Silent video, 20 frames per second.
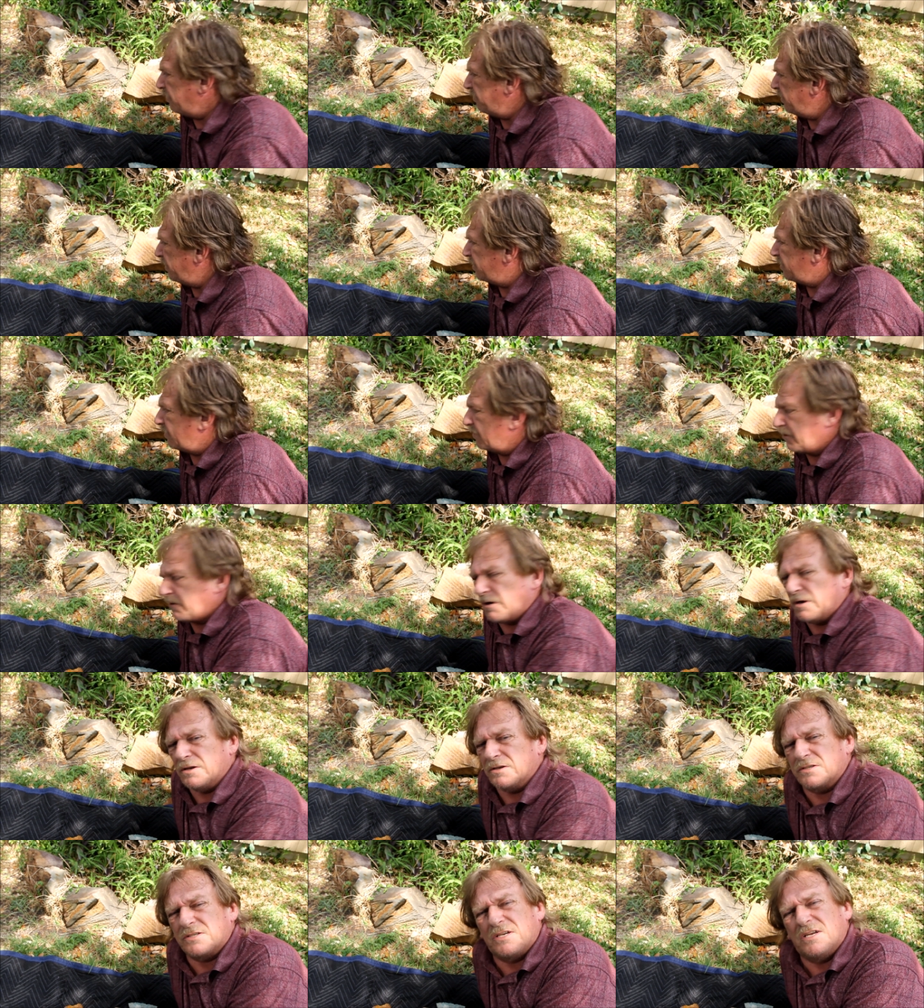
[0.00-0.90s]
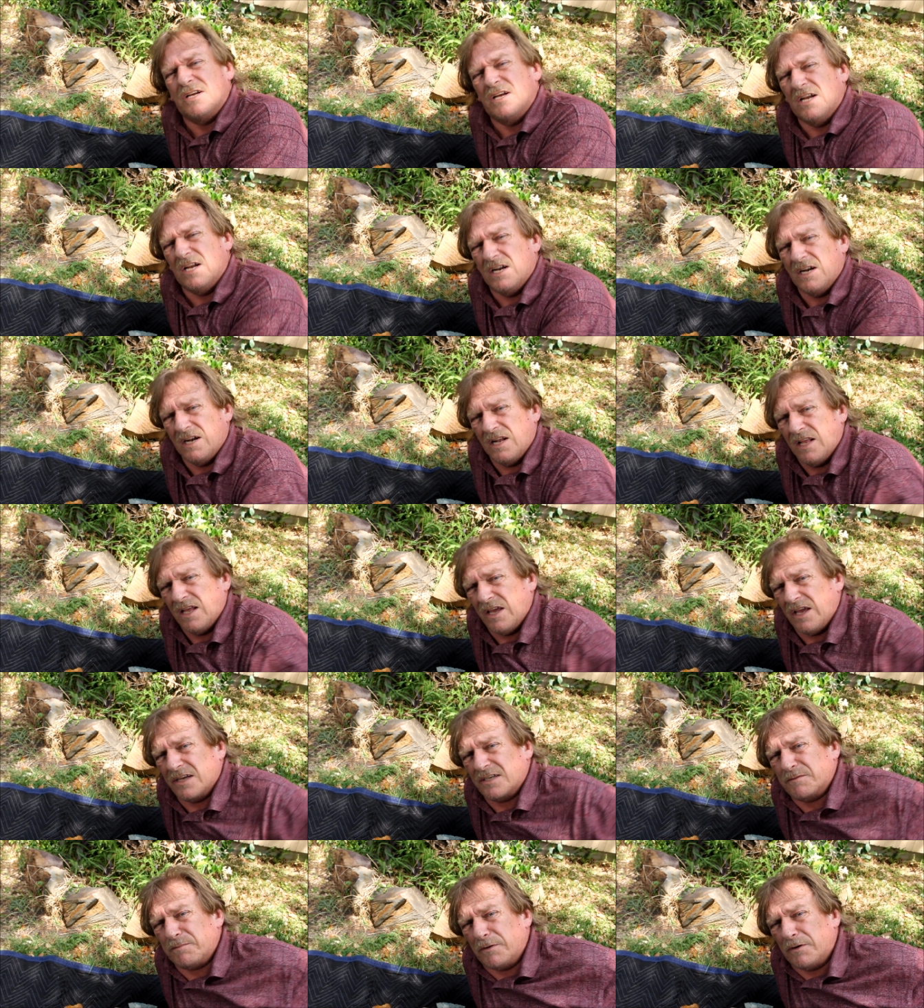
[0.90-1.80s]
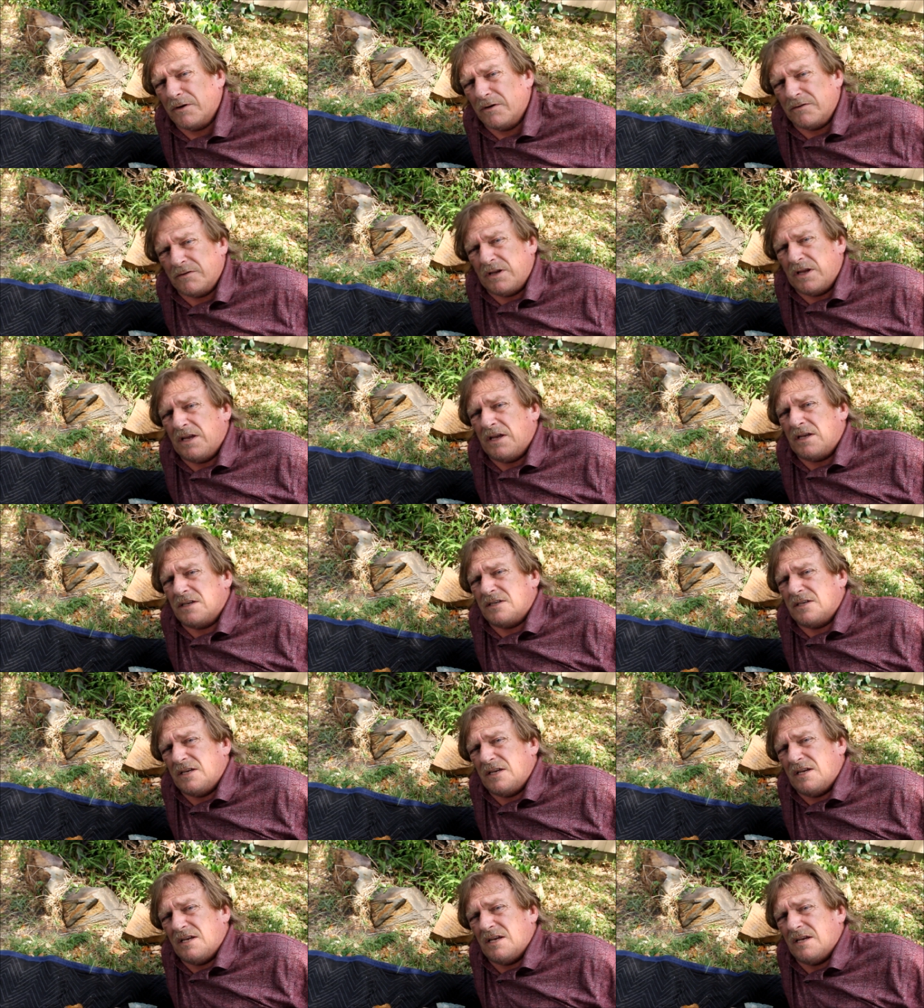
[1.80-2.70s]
I'm not the greatest expert on that.